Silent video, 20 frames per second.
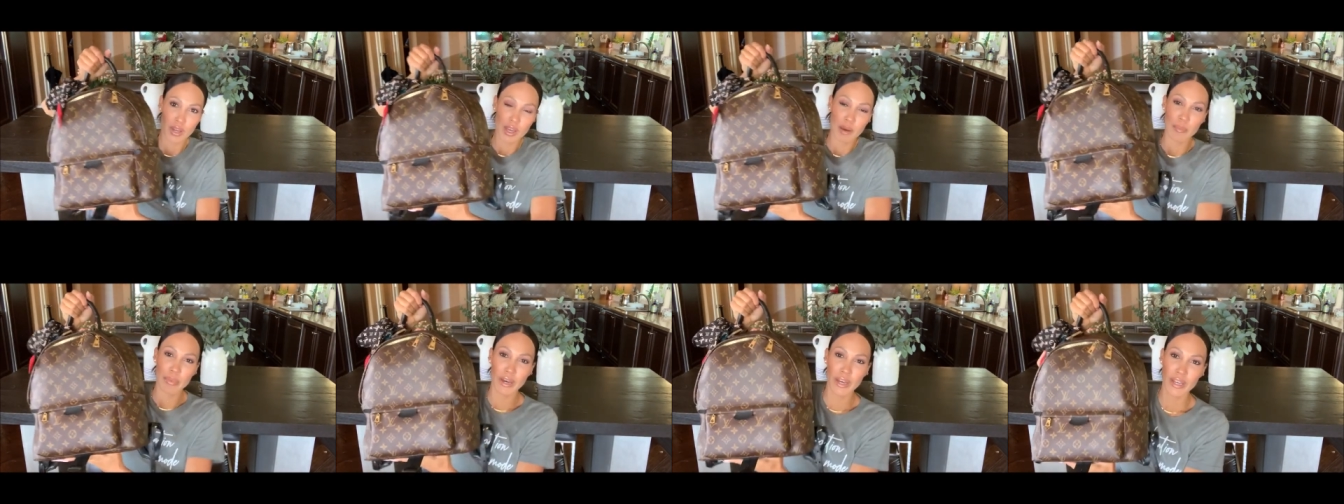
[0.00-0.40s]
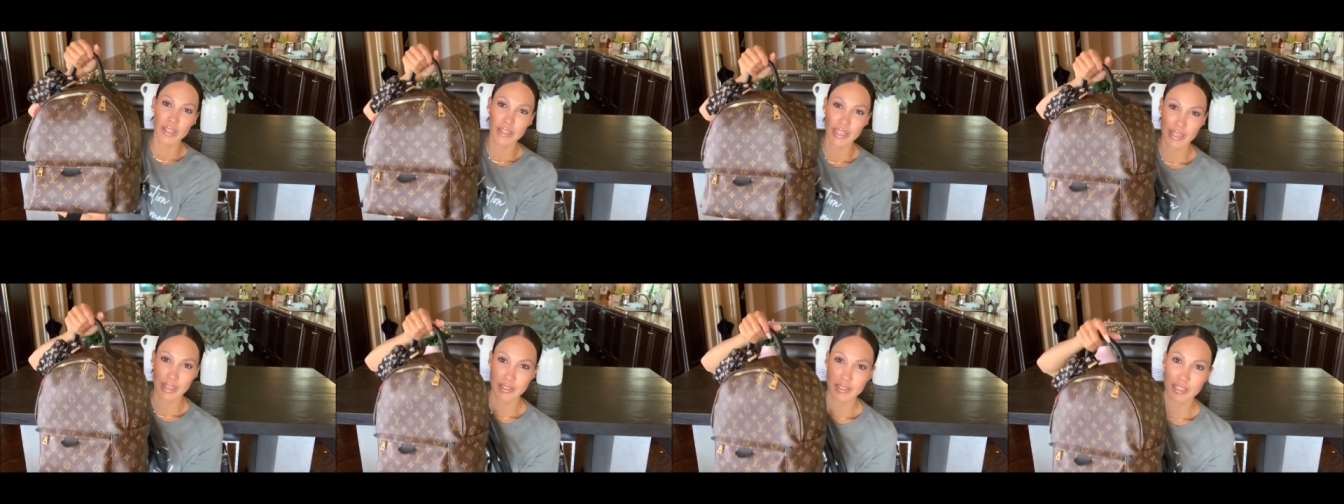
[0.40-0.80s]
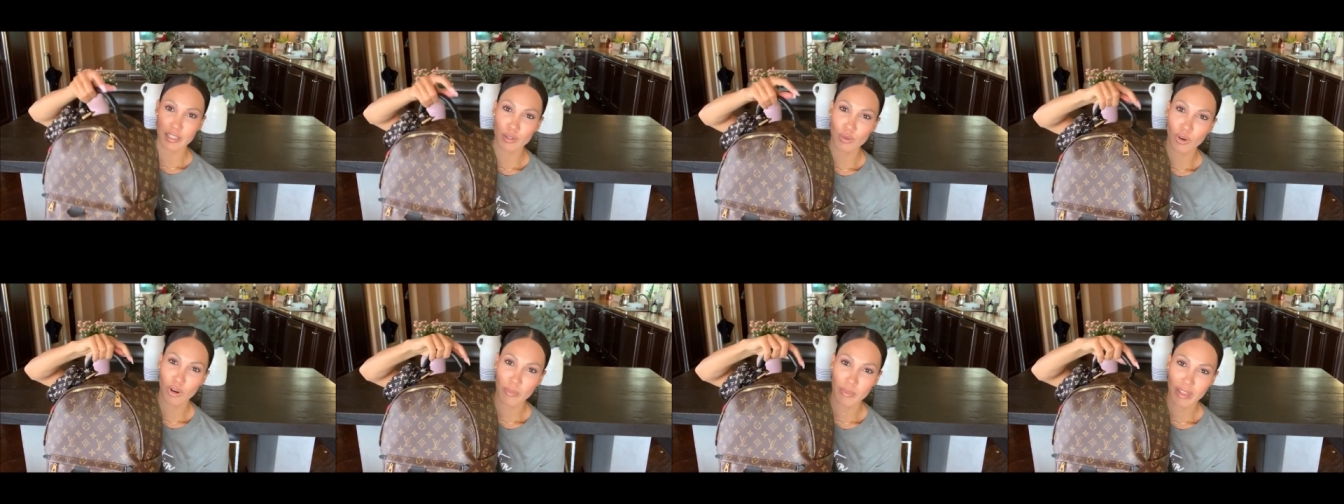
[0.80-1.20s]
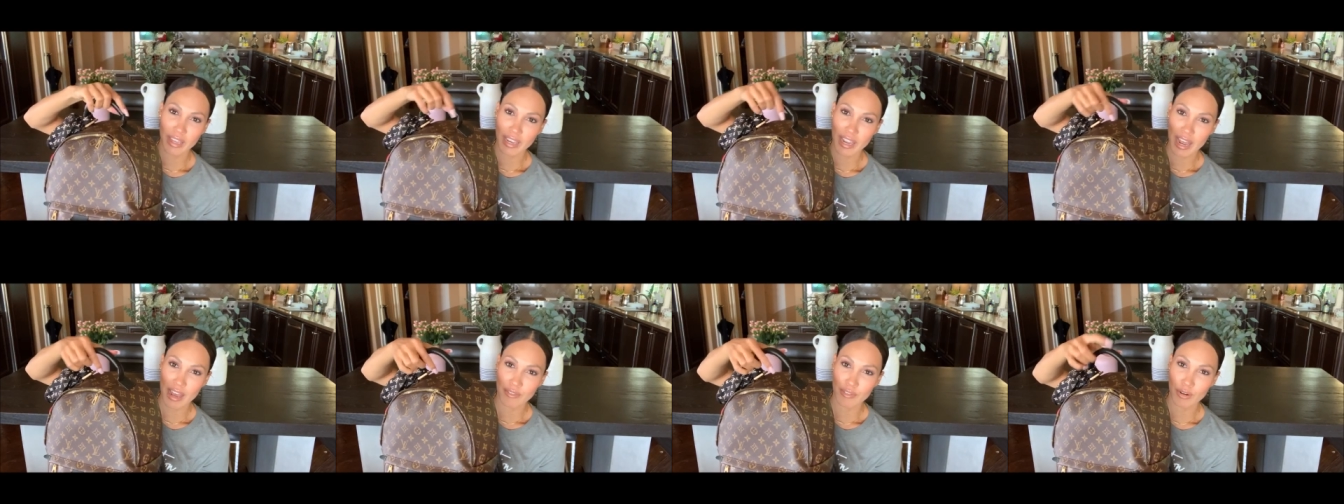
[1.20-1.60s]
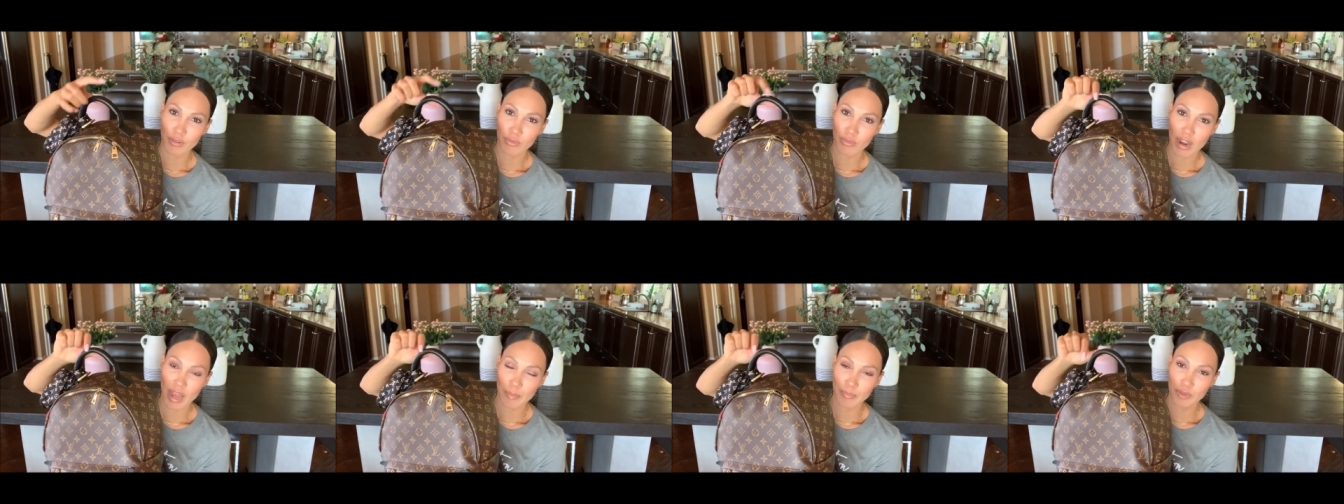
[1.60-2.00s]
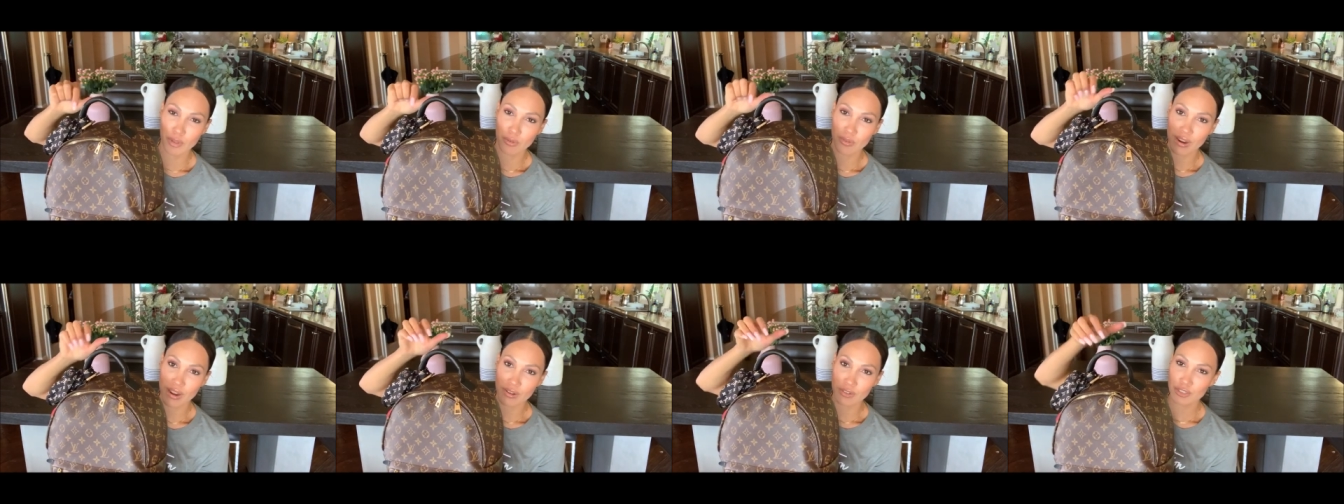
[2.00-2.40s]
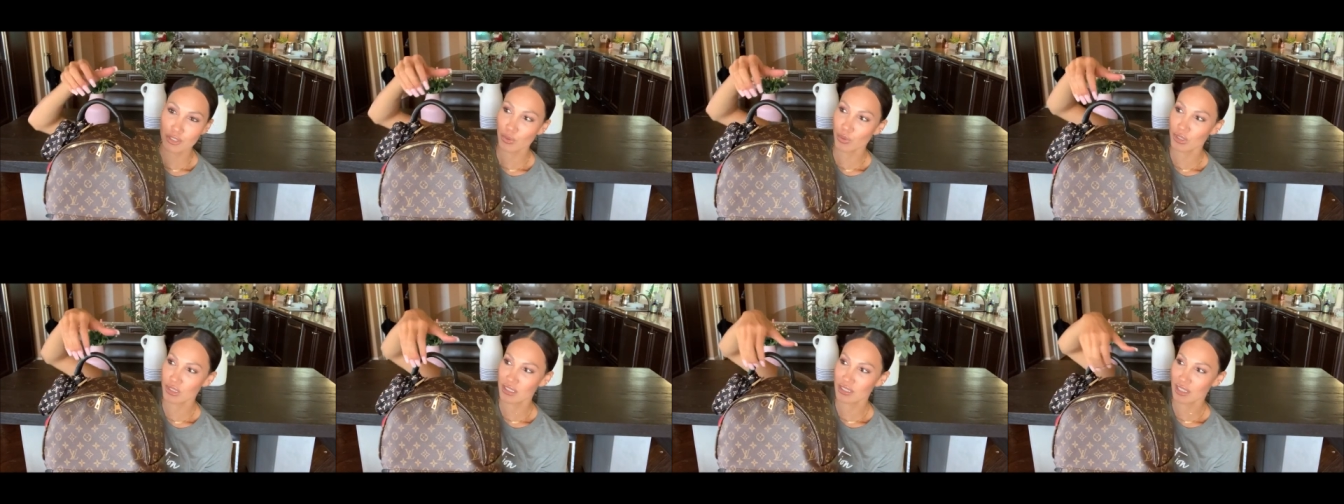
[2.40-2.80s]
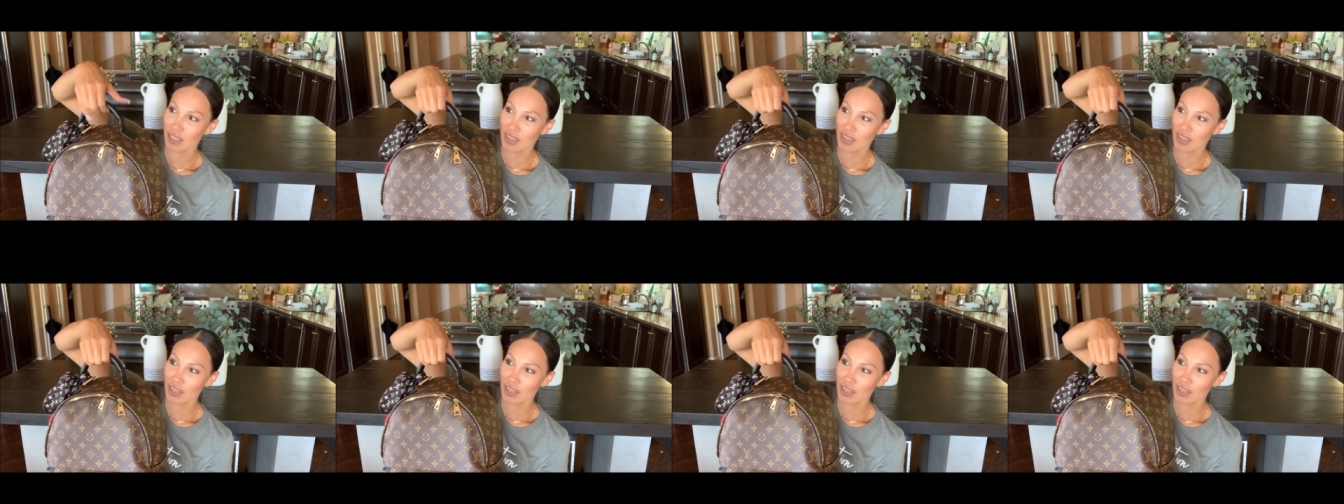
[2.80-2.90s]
But like I said, normally I have it wrapped around, so it